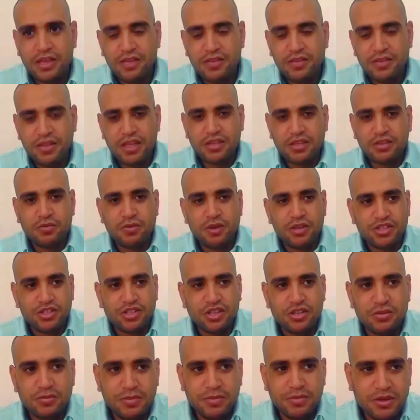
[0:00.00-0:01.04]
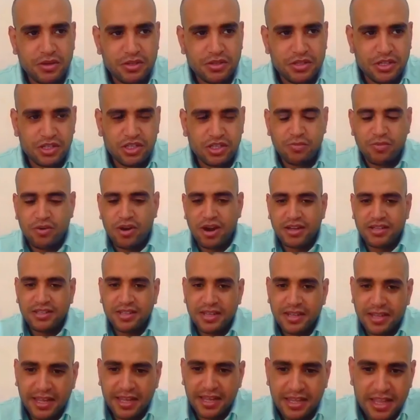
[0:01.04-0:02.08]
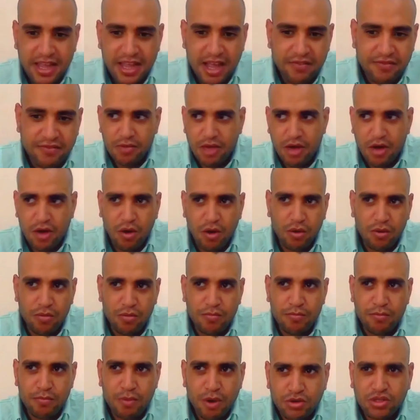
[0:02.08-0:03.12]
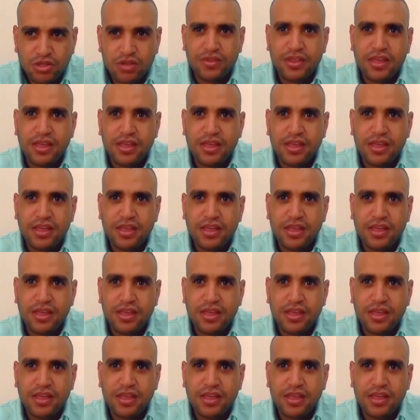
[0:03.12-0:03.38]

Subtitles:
you for that question, because surprisingly enough, most of